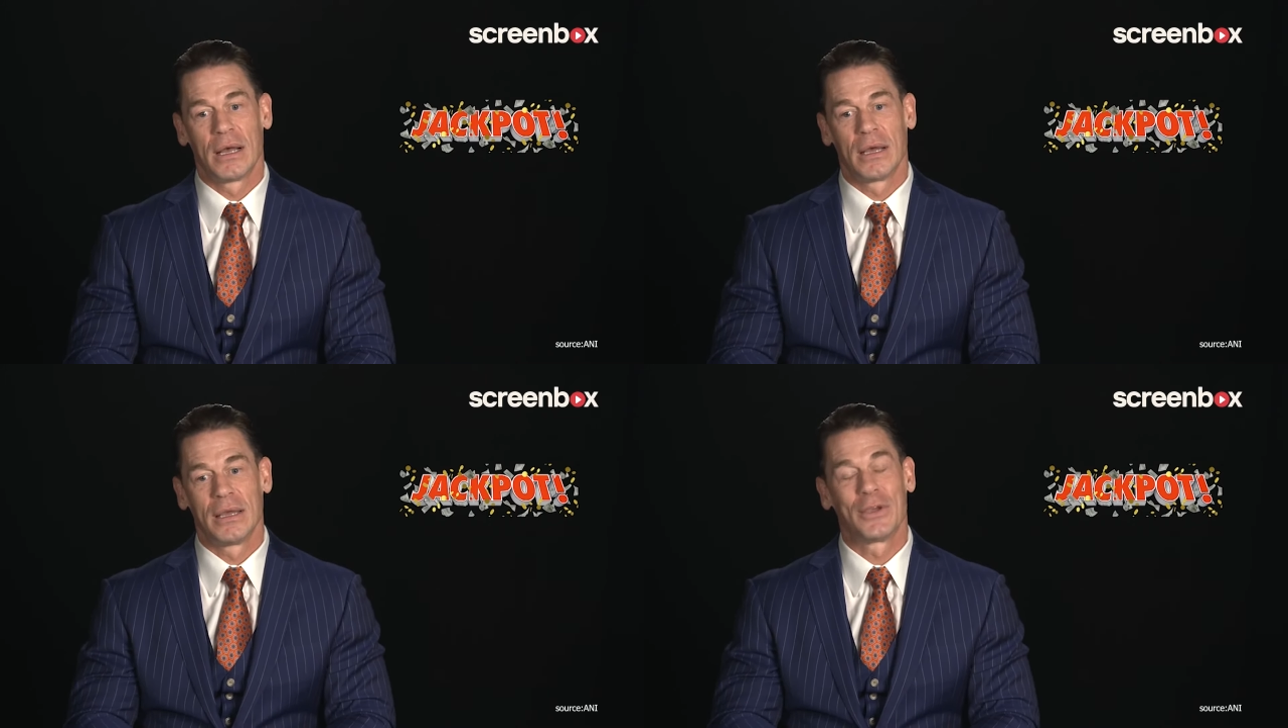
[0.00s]

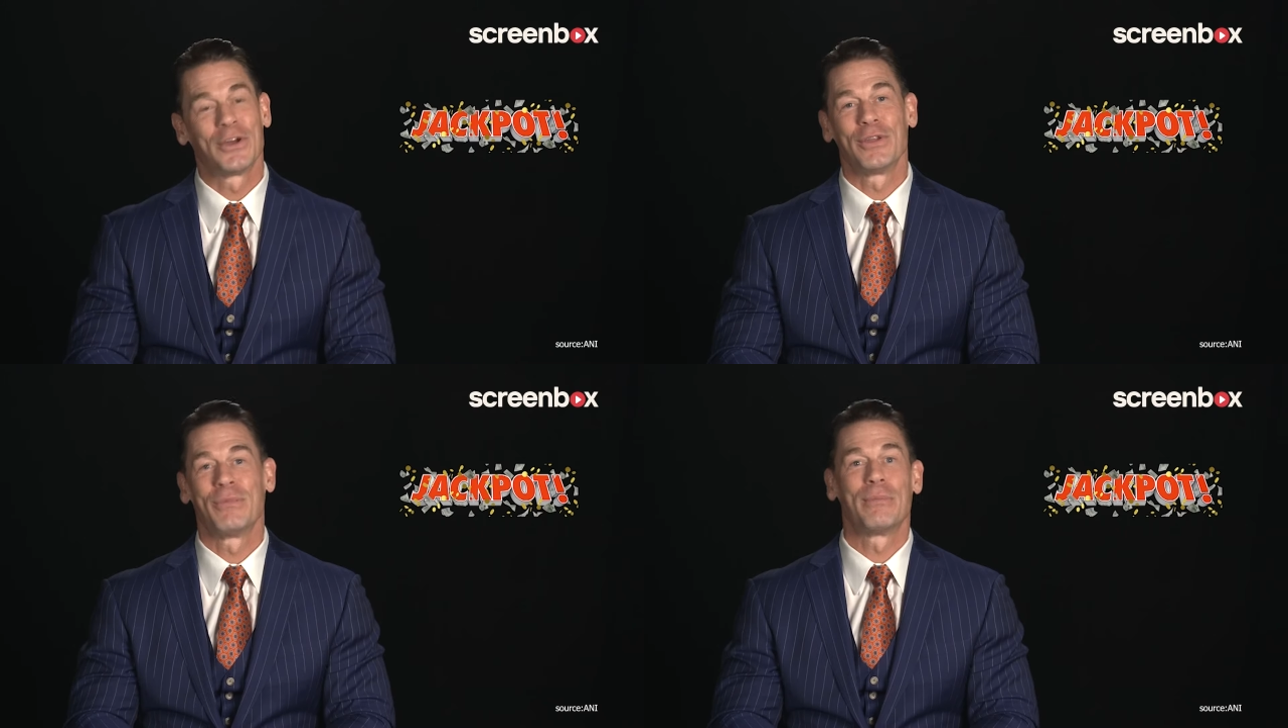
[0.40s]
He
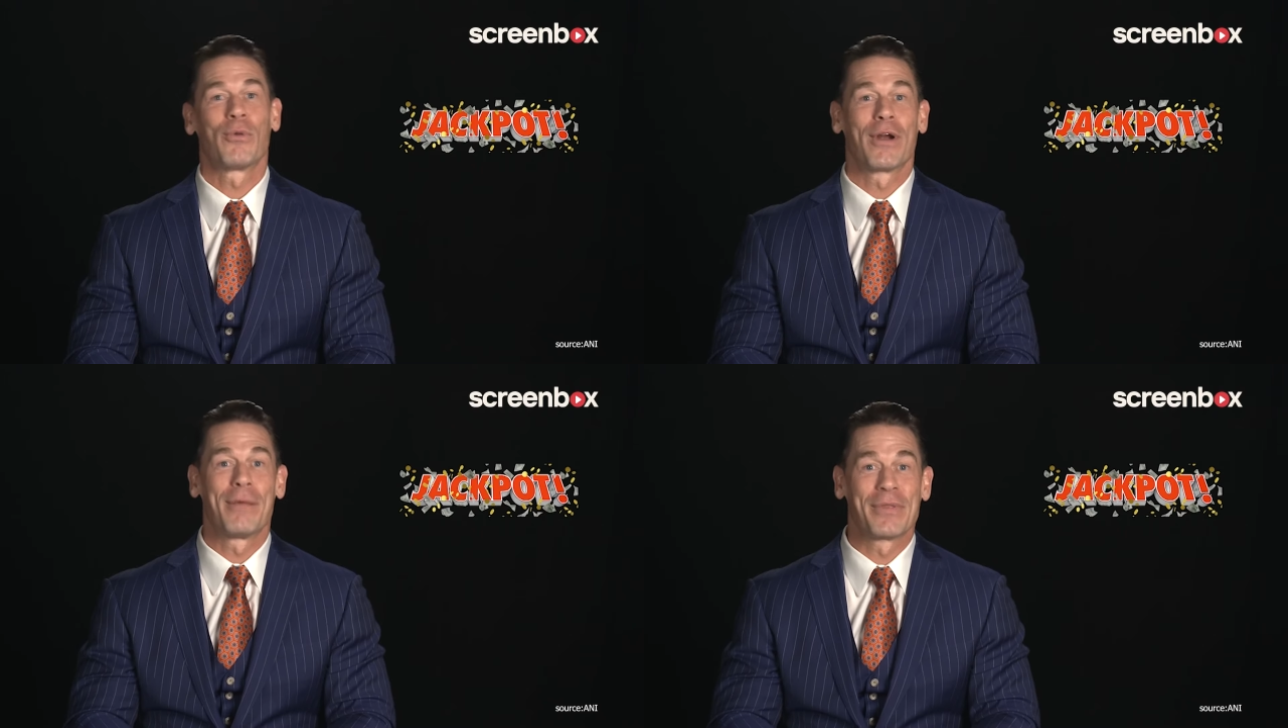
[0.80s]
couldn't have been
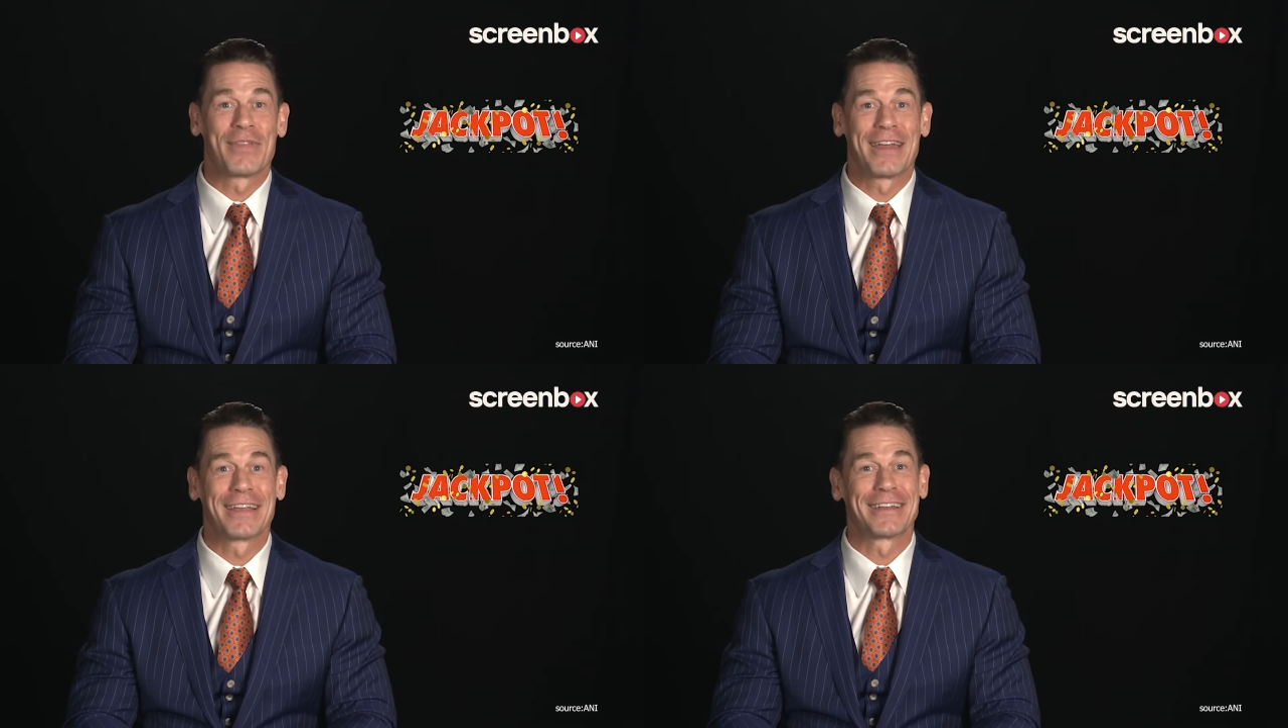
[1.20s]
more
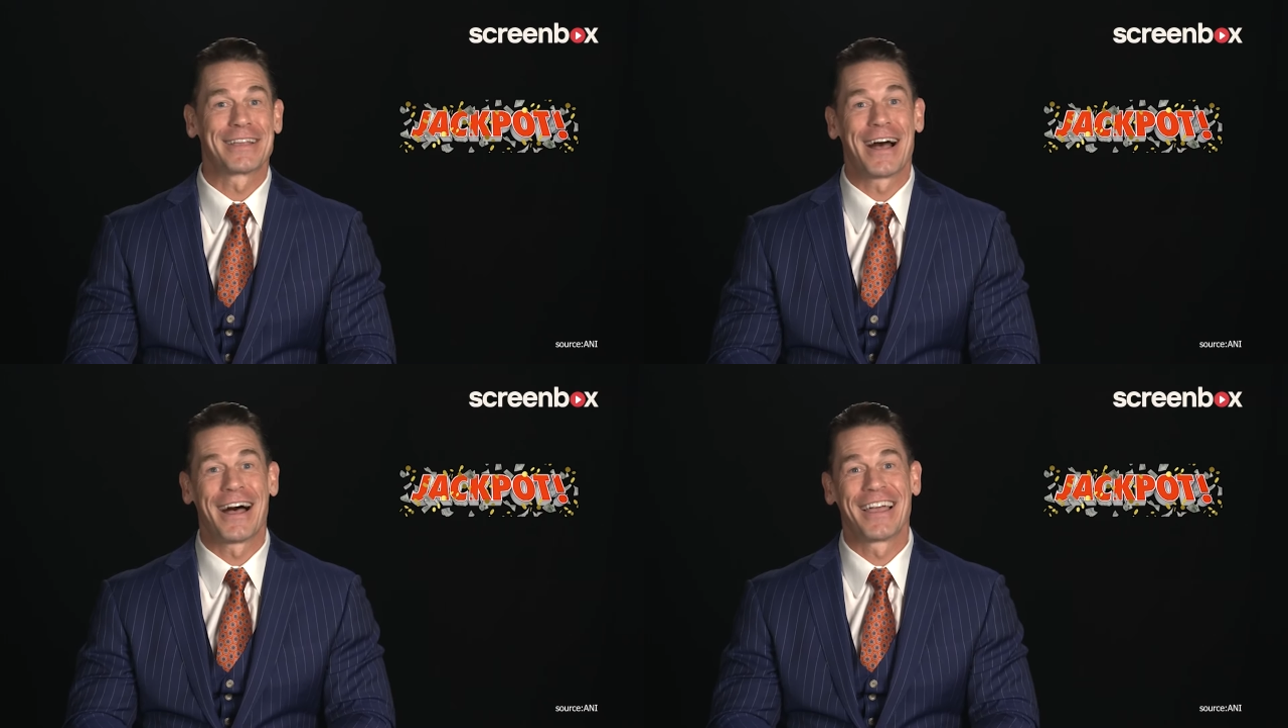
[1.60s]
empathetic
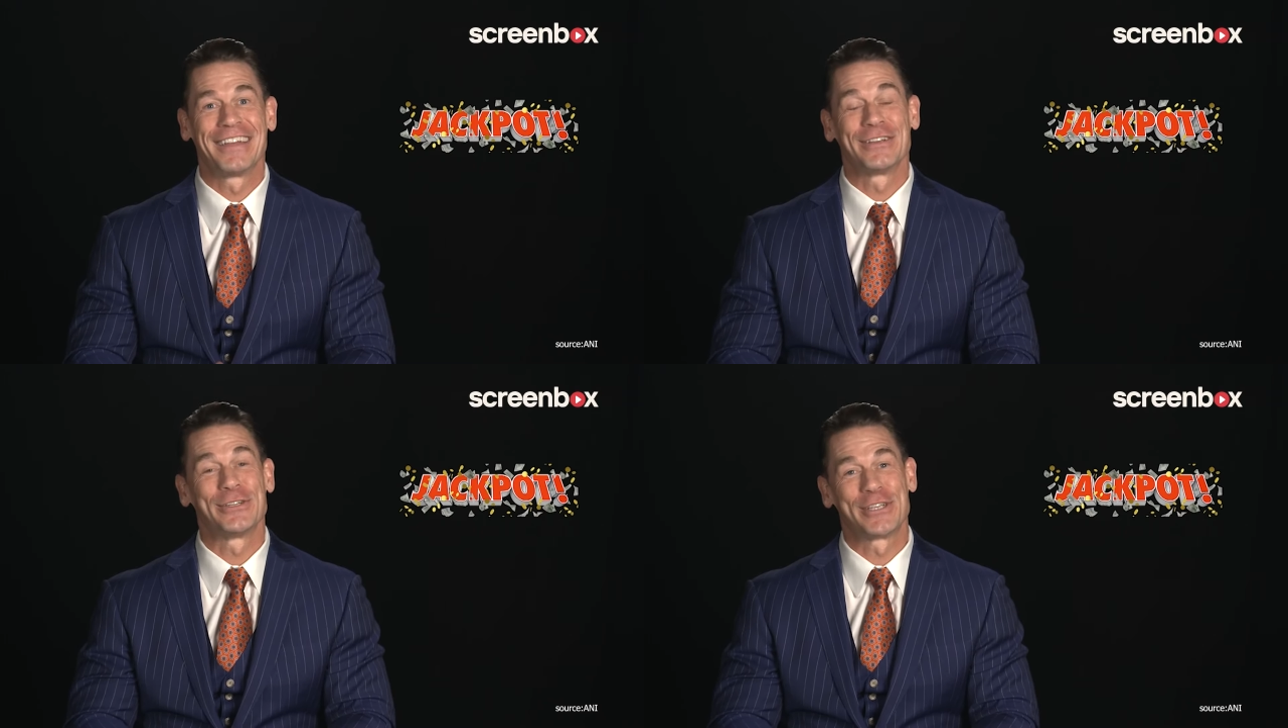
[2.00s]
and
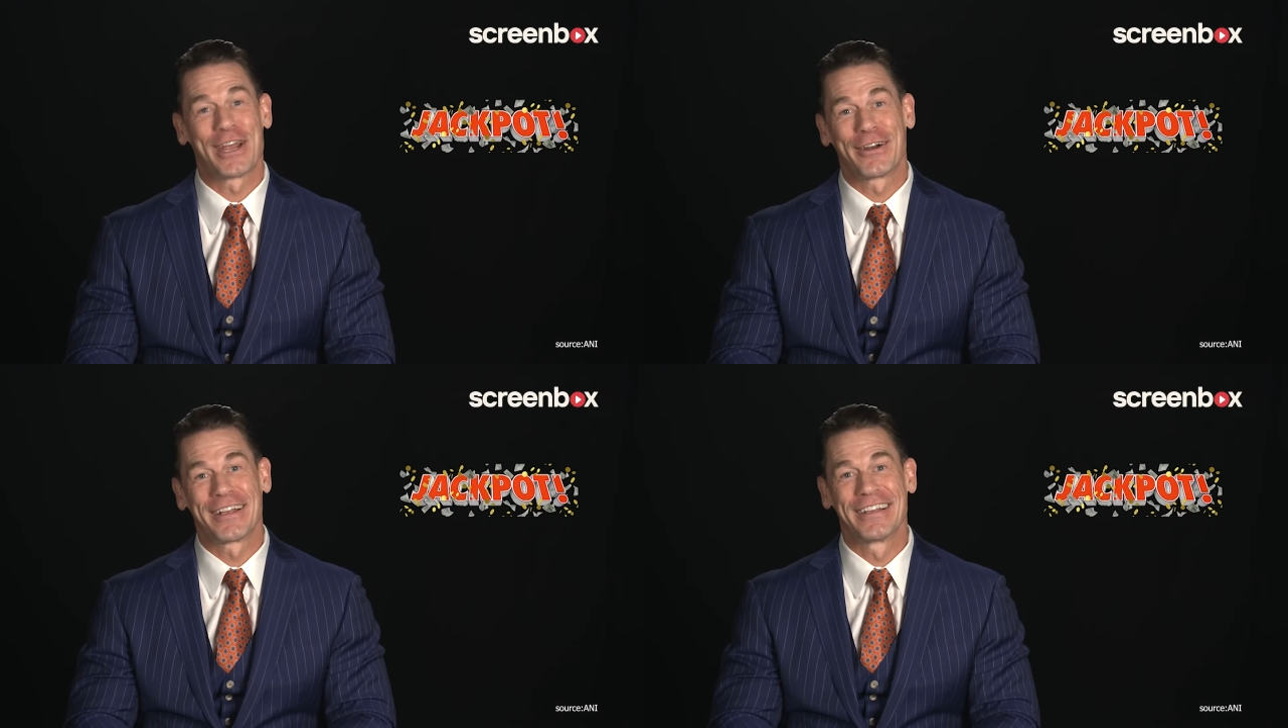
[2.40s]
kind and
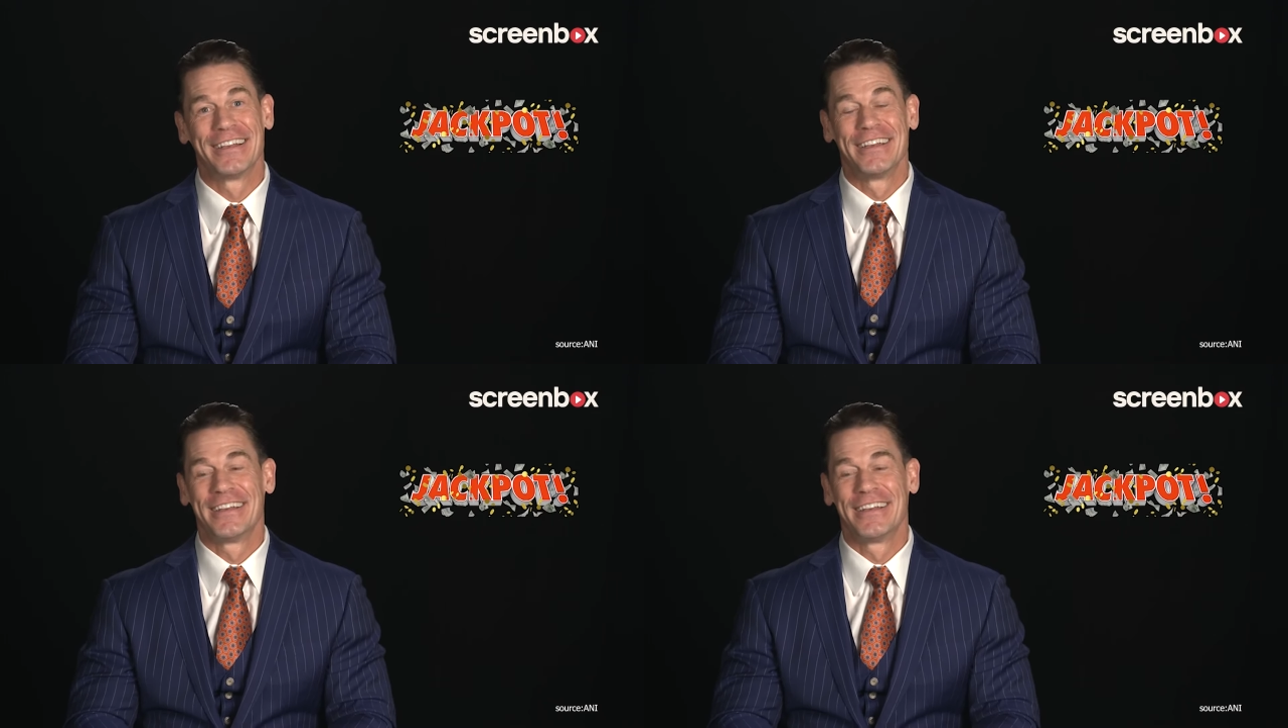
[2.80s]
sharing.